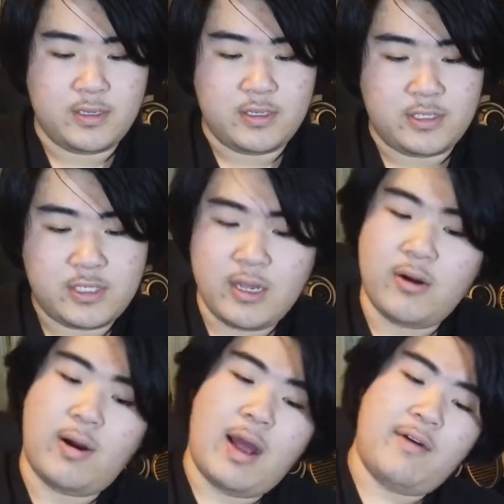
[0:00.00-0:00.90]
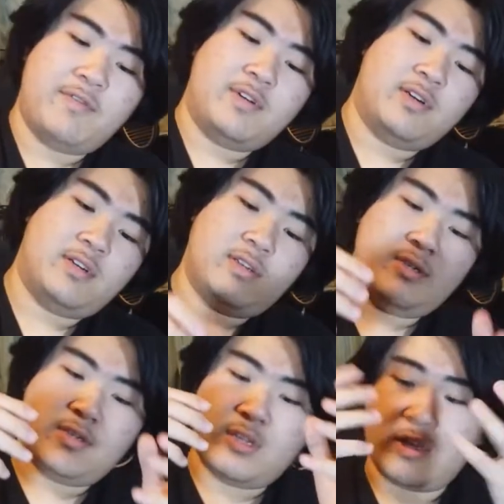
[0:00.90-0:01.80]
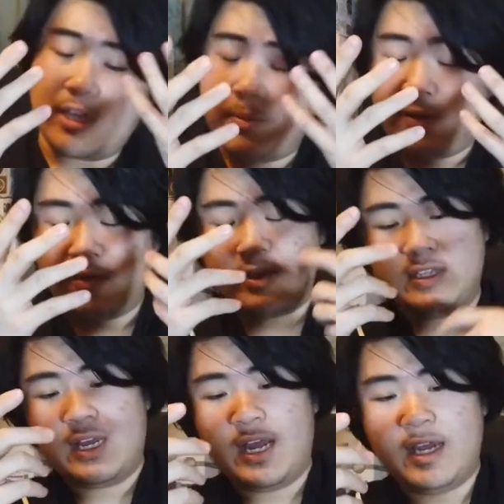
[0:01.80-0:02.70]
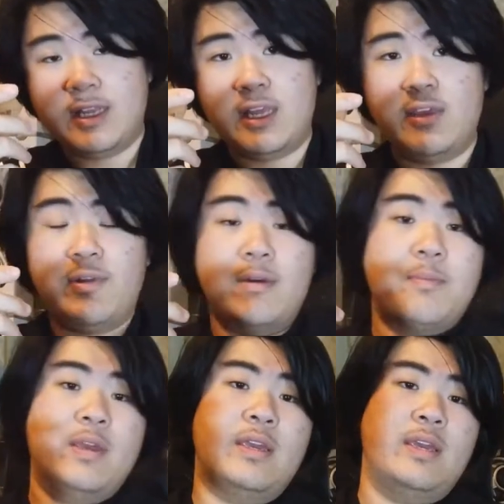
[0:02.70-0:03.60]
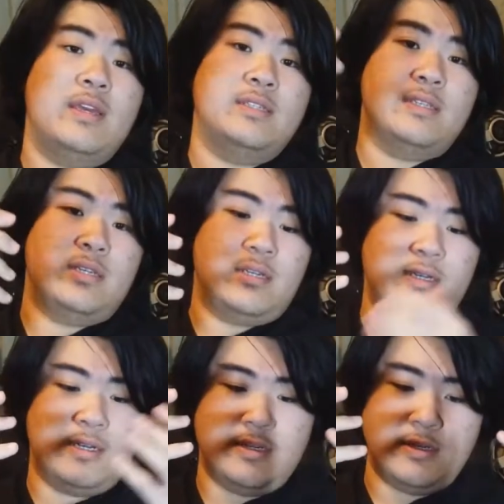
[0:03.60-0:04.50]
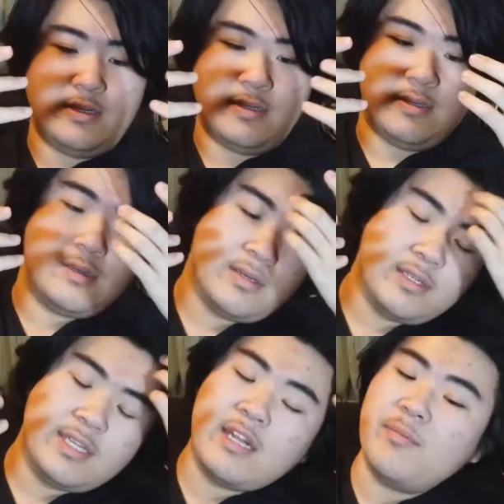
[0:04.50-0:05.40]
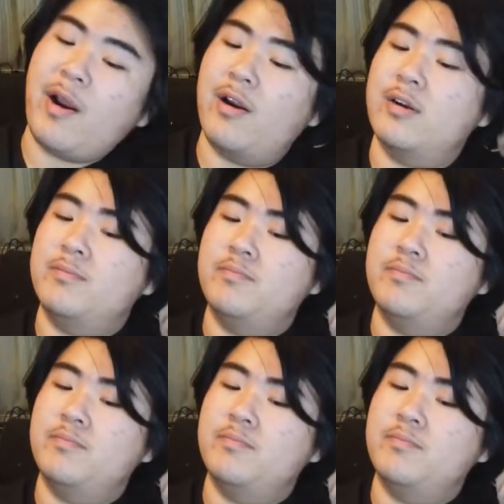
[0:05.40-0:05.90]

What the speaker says: So after talking about the design, it will be the sound part.